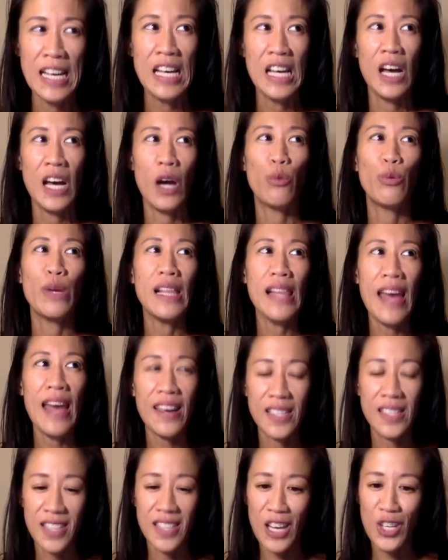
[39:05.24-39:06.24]
a
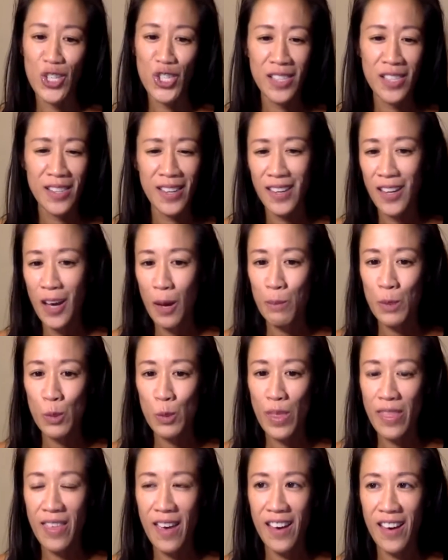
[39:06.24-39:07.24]
relaxation that comes
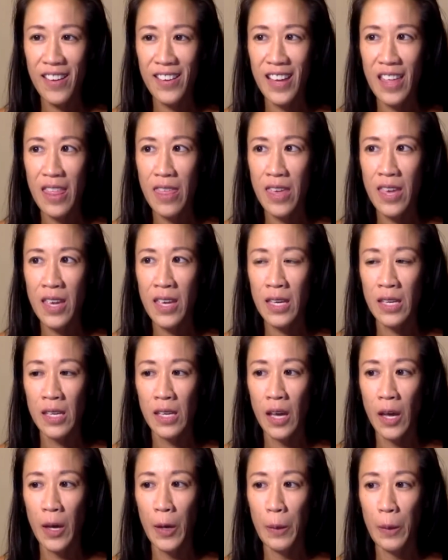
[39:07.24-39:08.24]
with that, I think,
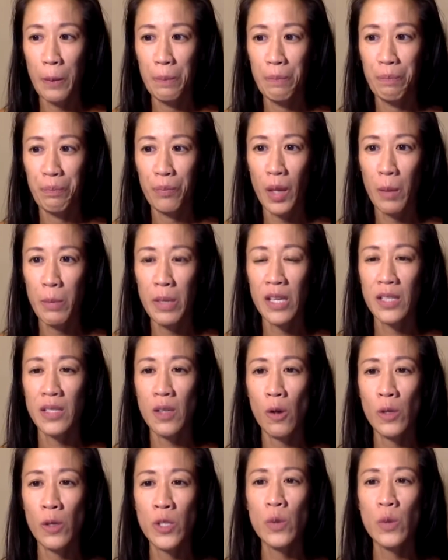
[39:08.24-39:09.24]
because
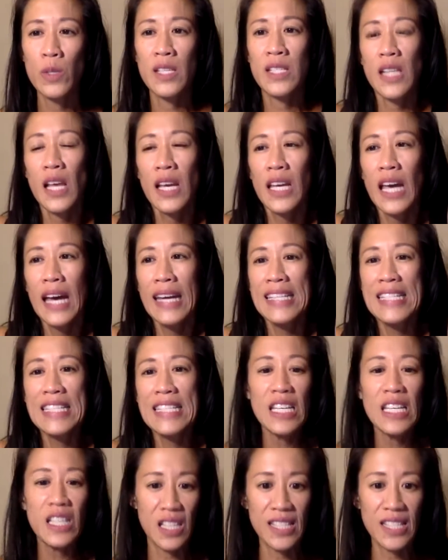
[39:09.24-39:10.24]
also this like
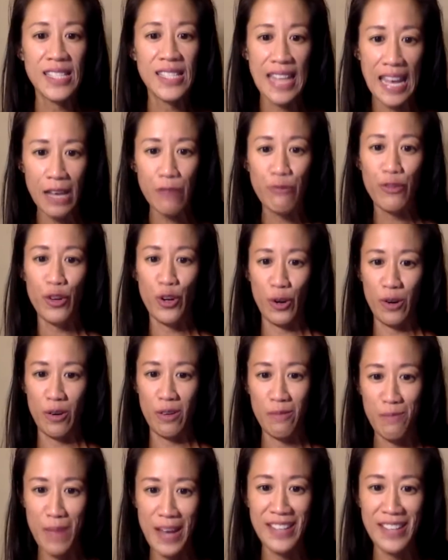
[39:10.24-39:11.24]
idea, the savior,
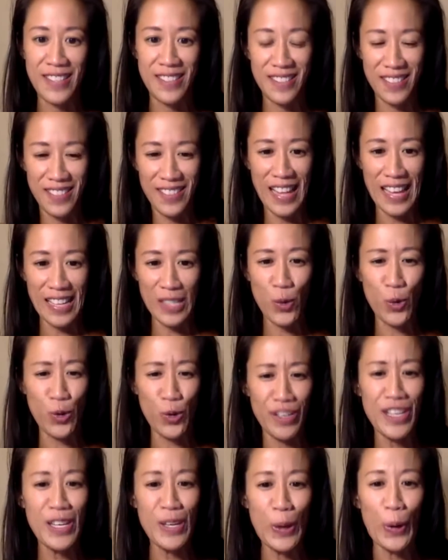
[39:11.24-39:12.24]
like sort of
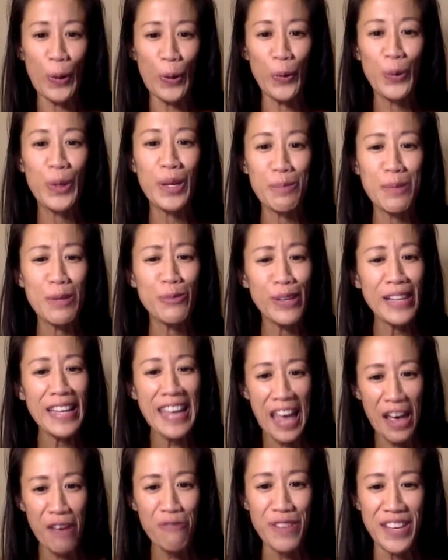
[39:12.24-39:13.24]
ego can be really
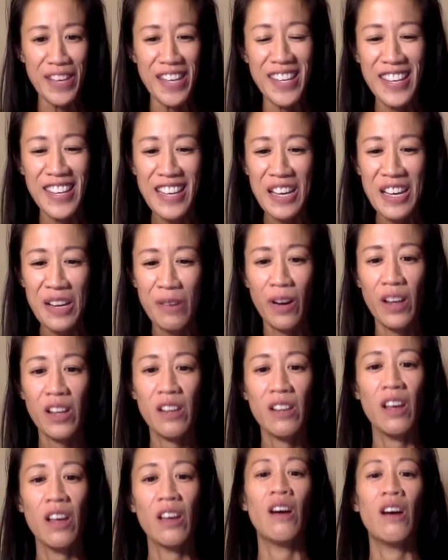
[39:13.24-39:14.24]
heavy, right? You're
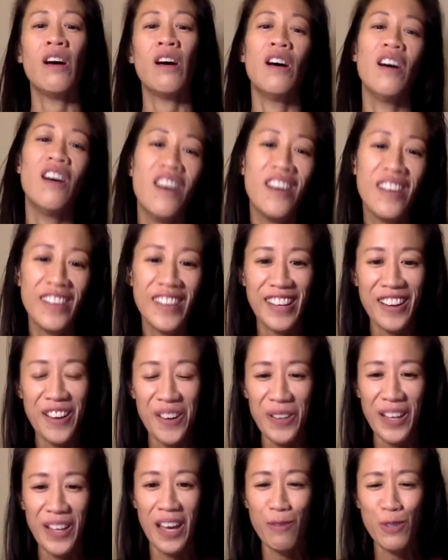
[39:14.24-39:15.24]
like, oh, you know,
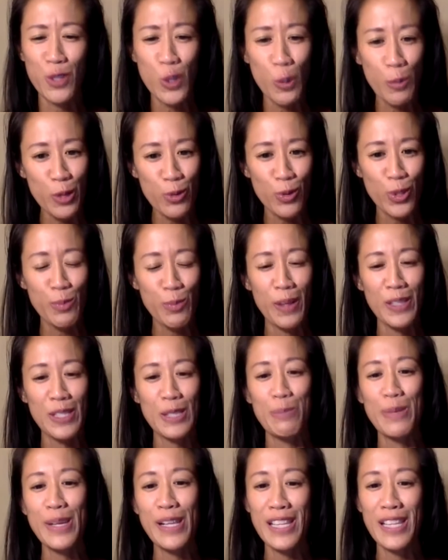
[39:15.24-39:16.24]
like I have so much
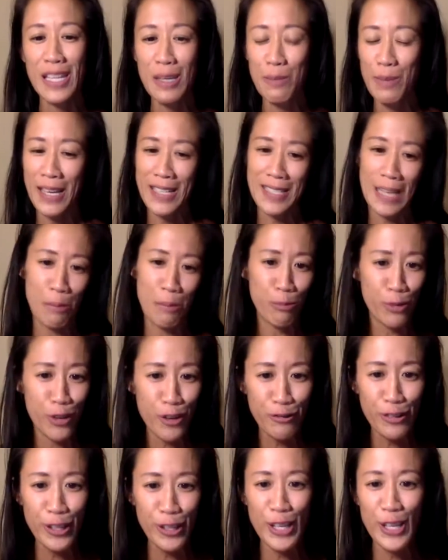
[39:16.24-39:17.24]
responsibility because I'm
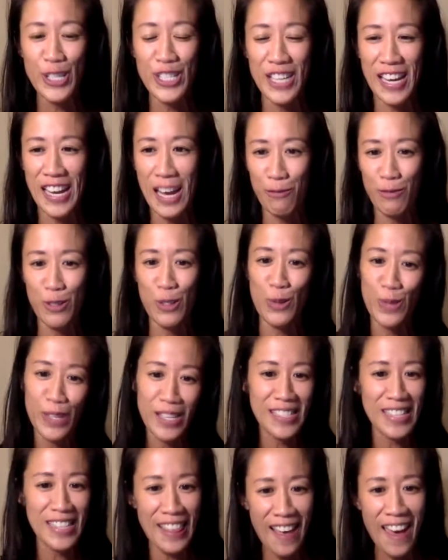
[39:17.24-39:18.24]
privileged, I have to do
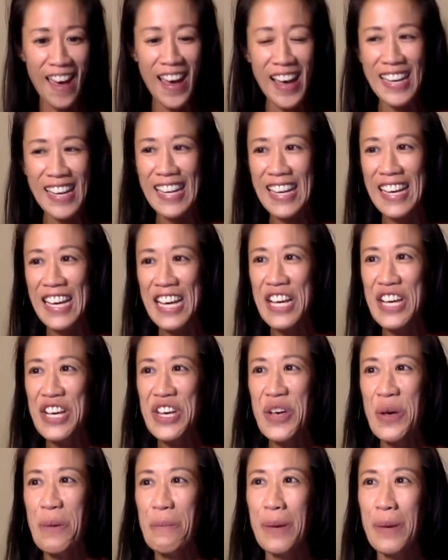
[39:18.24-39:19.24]
this and that.
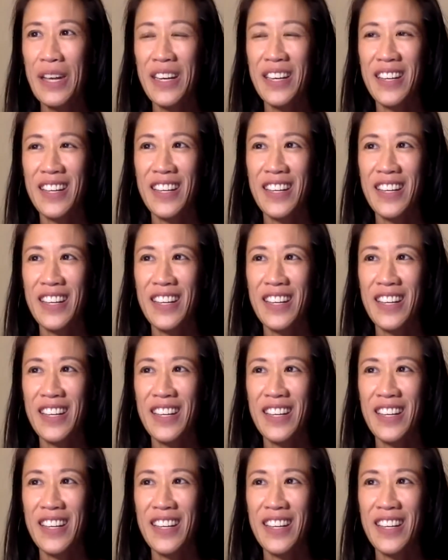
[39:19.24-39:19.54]
But